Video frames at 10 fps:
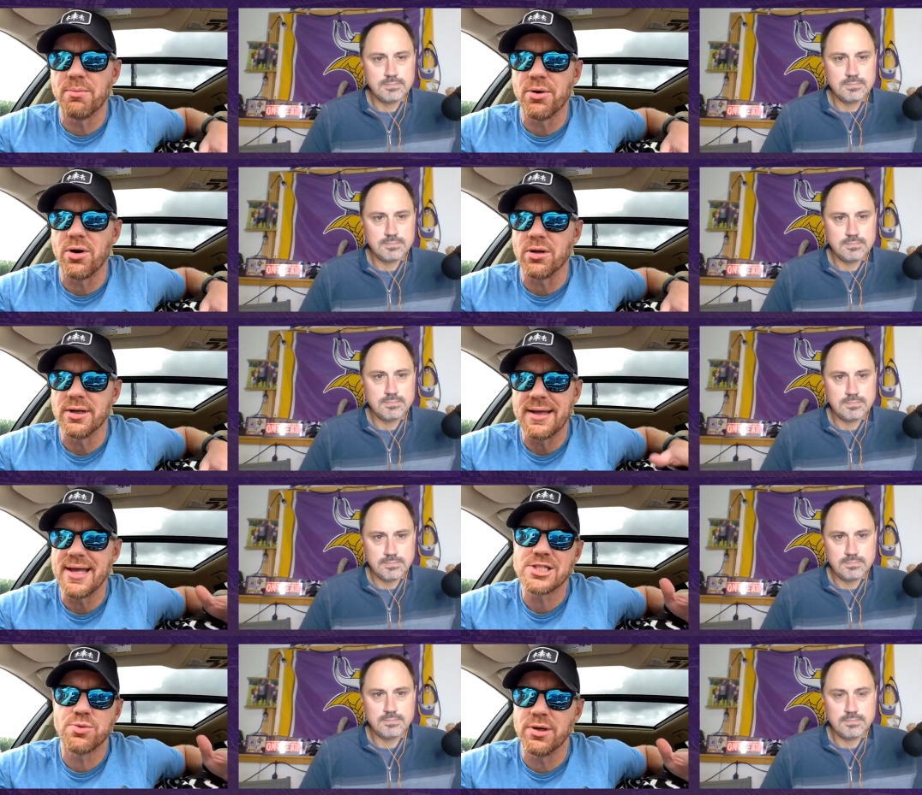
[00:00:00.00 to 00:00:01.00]
Speaker 1: ball, and
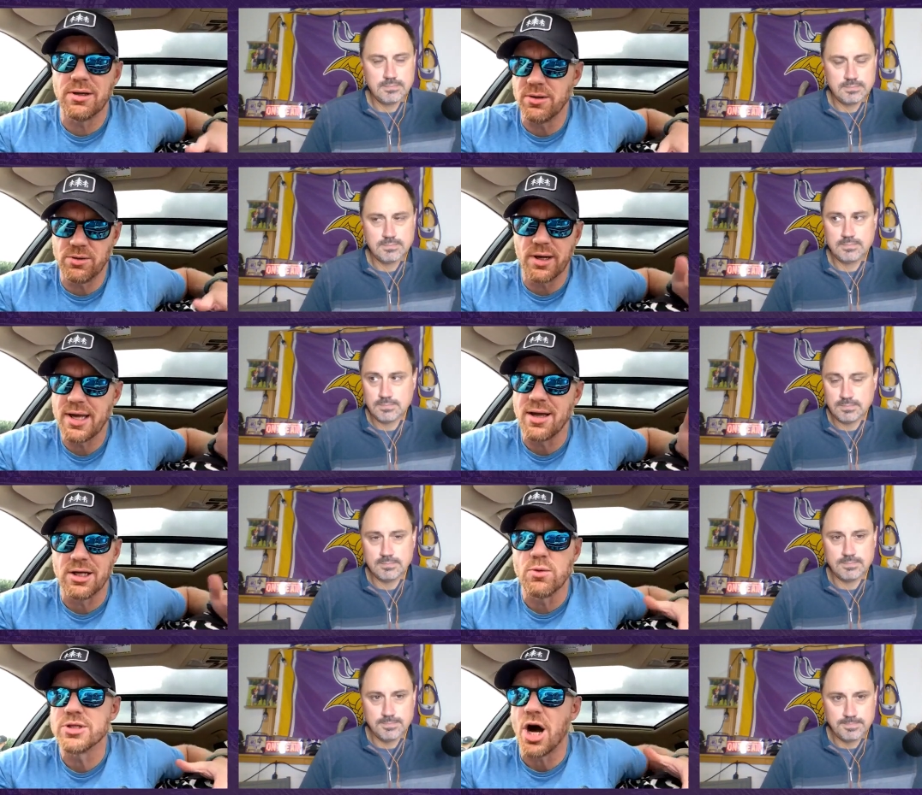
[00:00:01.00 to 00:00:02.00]
that's what he, he again he
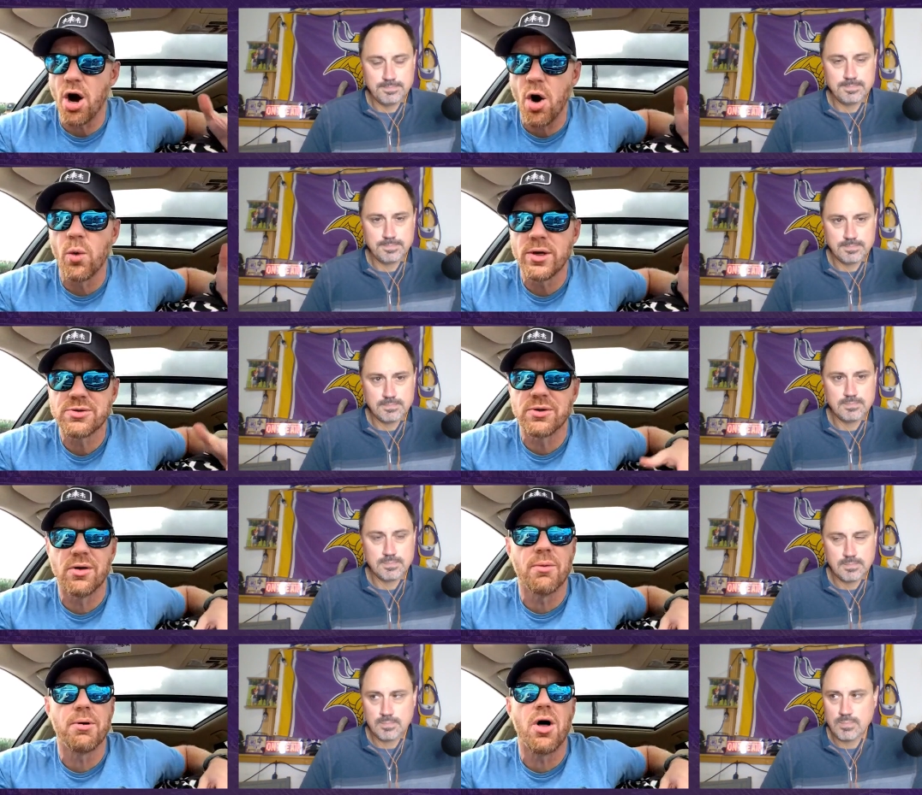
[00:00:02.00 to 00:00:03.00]
mm-hmm. was always around
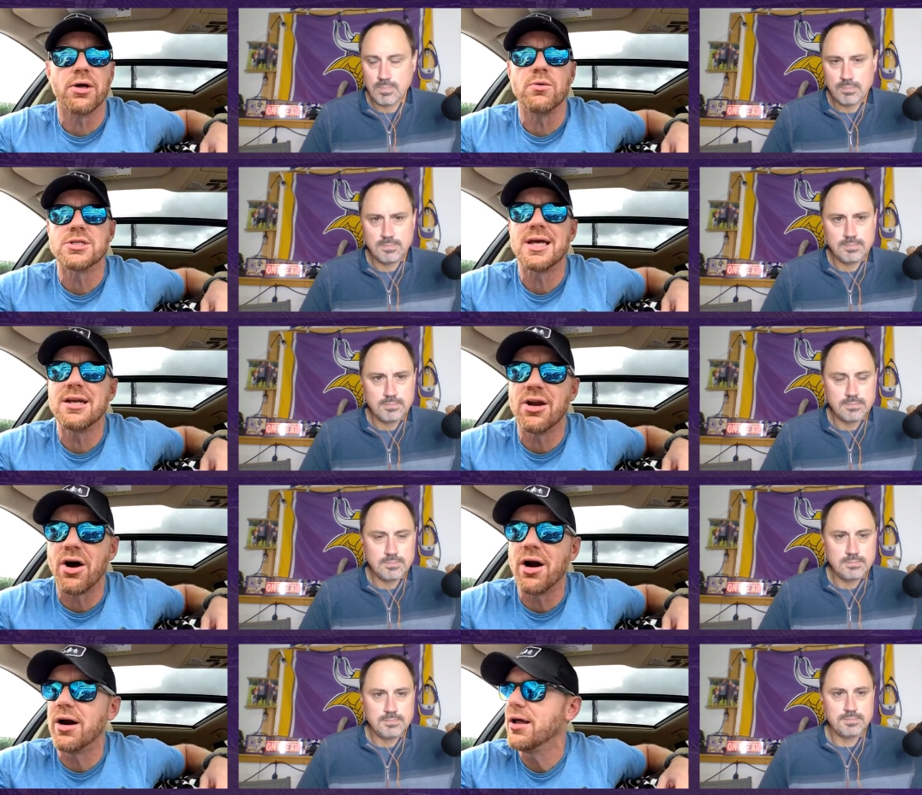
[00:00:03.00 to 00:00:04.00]
the ball. He was hitting
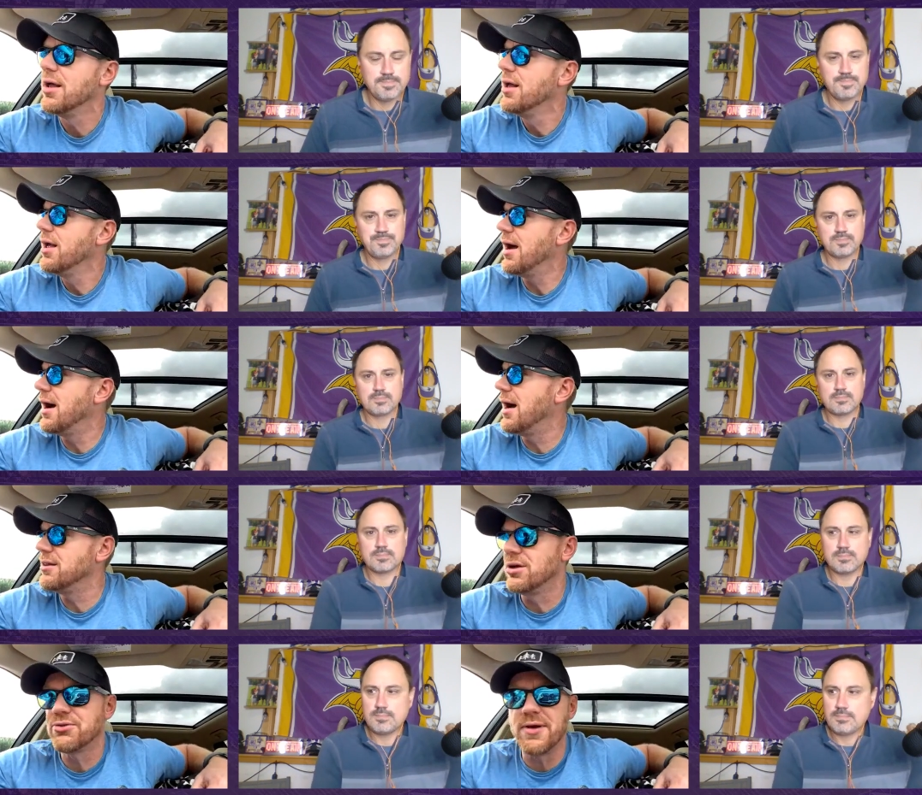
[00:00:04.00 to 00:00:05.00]
hard, uh,
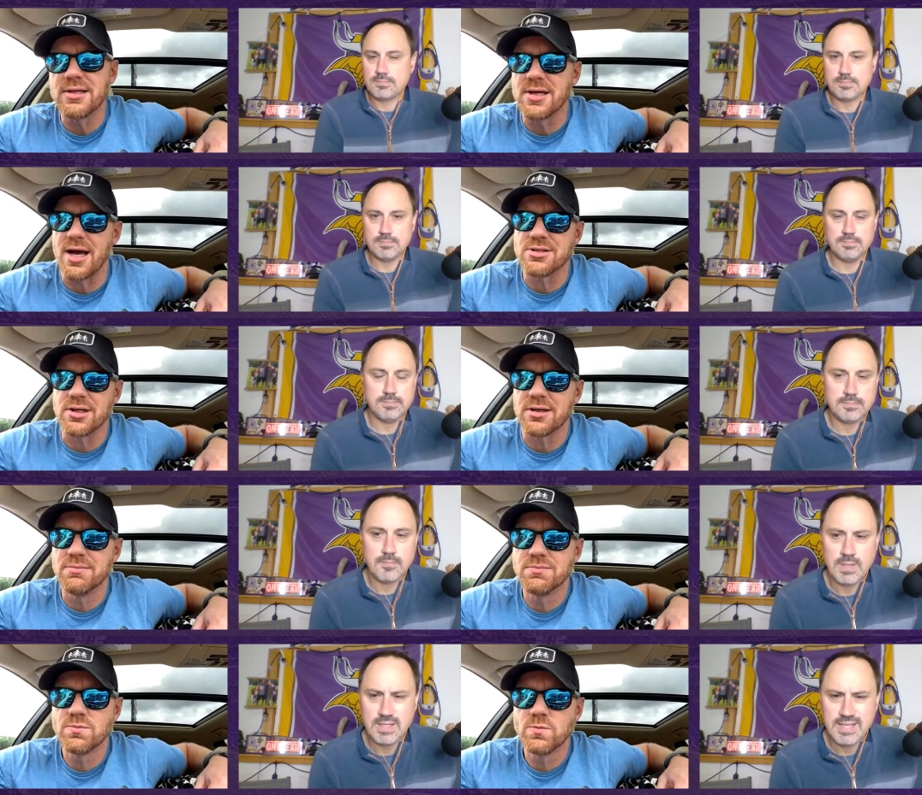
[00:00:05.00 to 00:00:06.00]
looked fantastic.
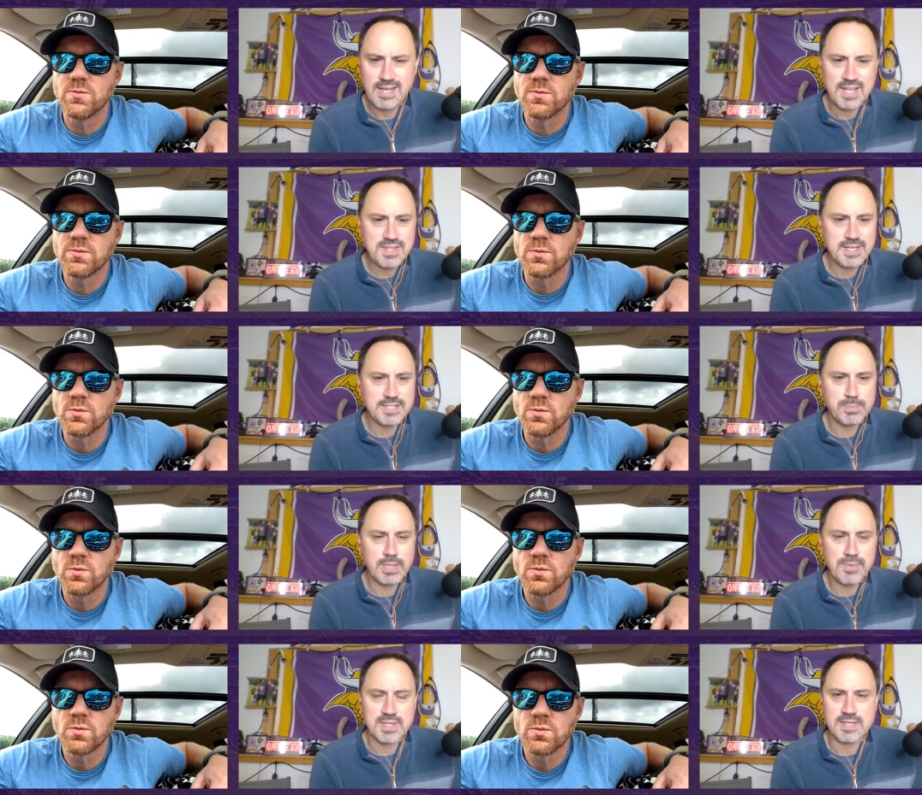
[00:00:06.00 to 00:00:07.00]
Speaker 2: Yeah, and I thought he just played
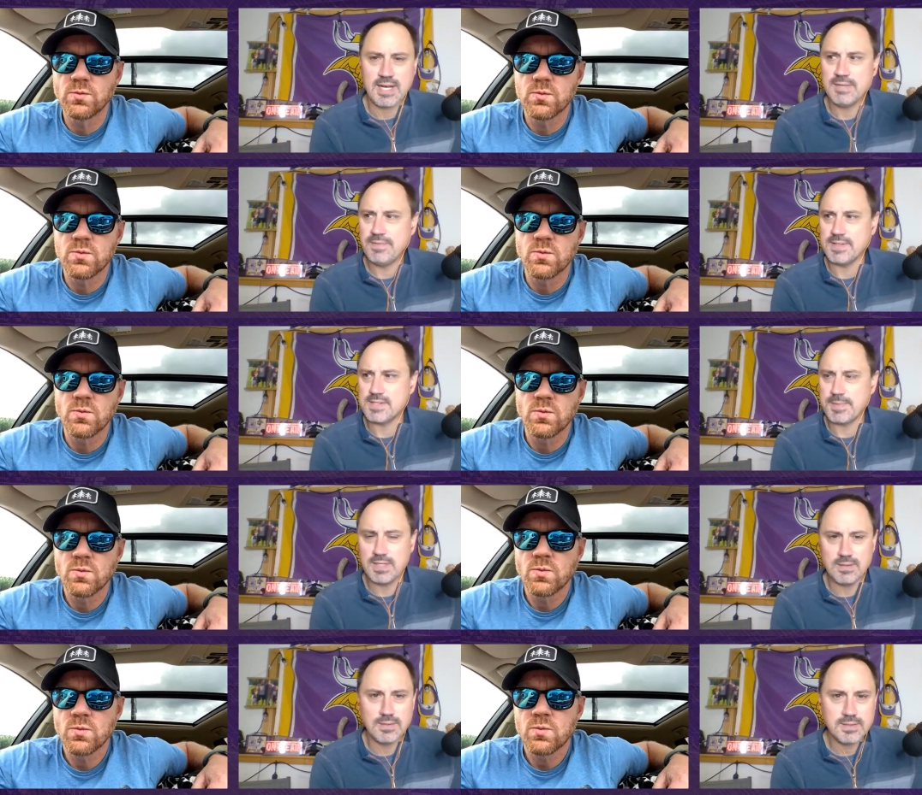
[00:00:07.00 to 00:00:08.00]
with the confidence. I mean, he
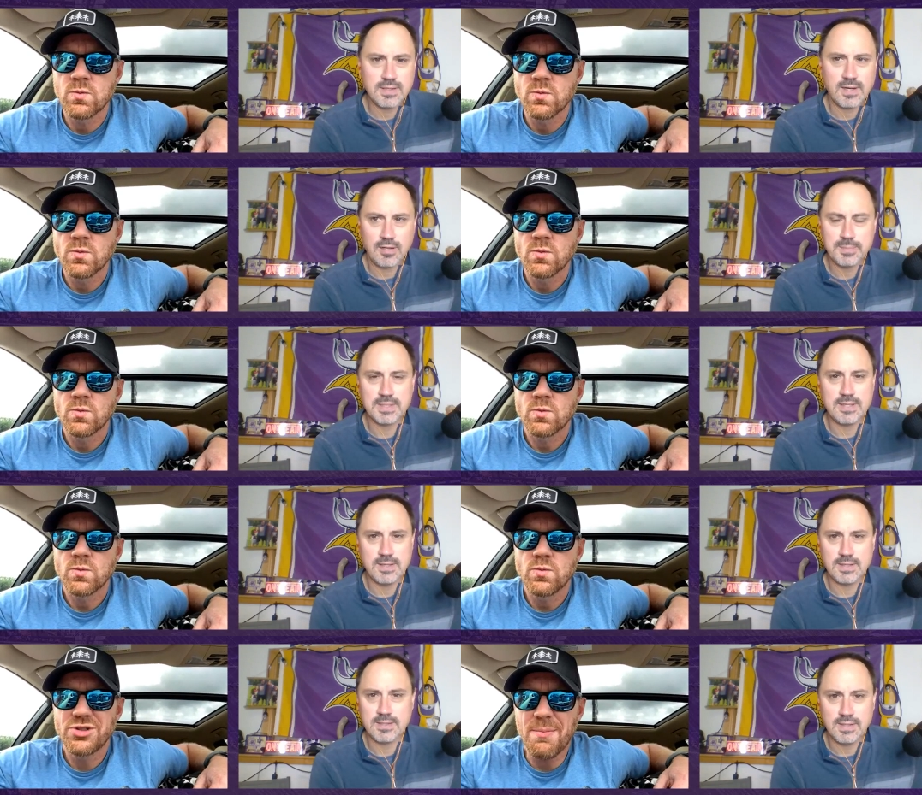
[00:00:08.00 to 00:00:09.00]
looked calm and,
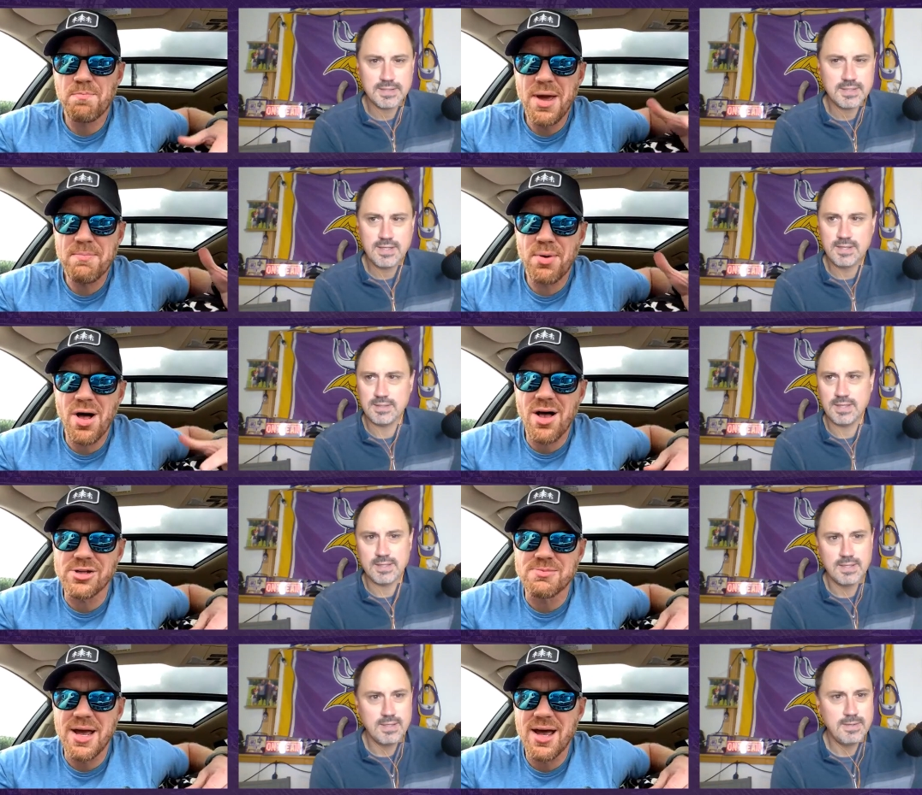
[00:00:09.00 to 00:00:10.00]
and collected, and like,
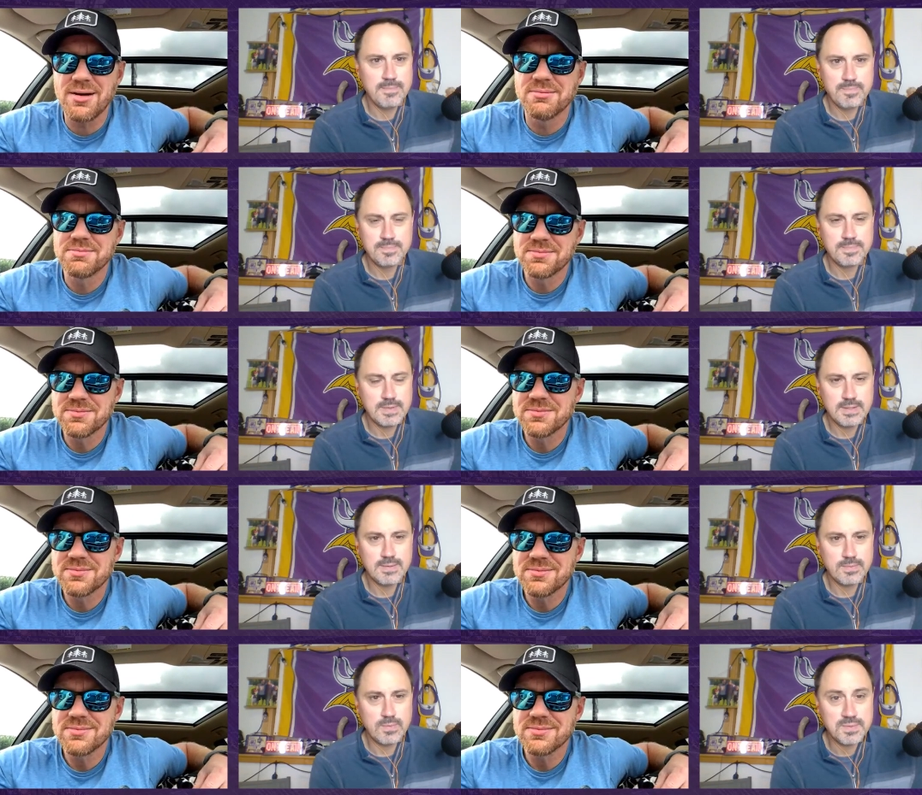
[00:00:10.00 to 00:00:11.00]
man.
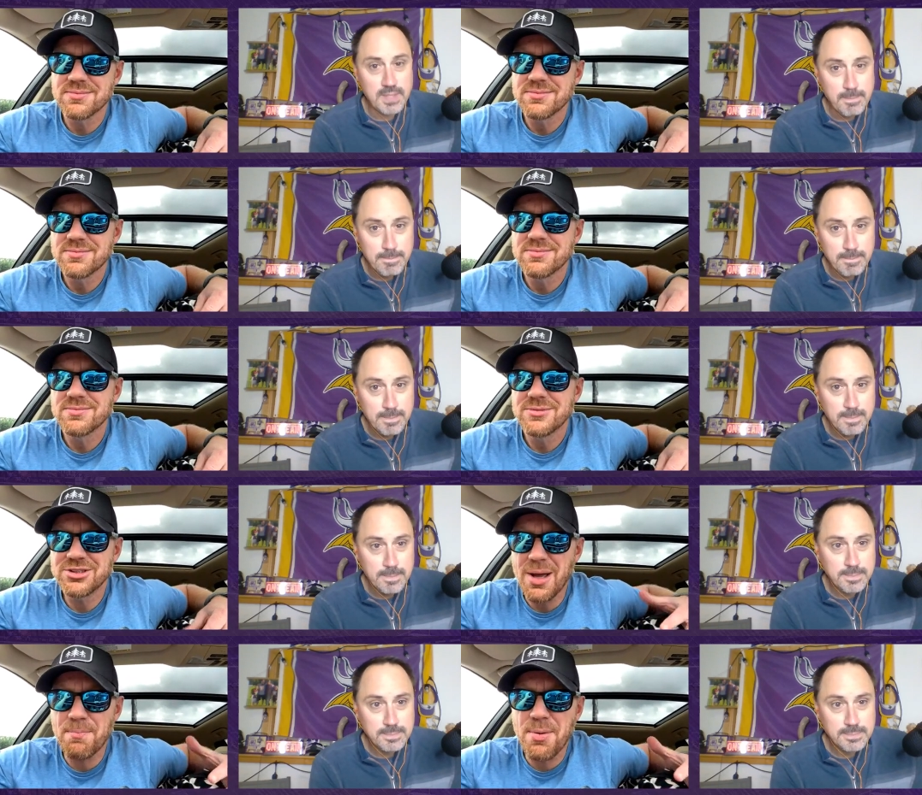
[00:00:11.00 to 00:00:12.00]
what was that?
Speaker 1: He's got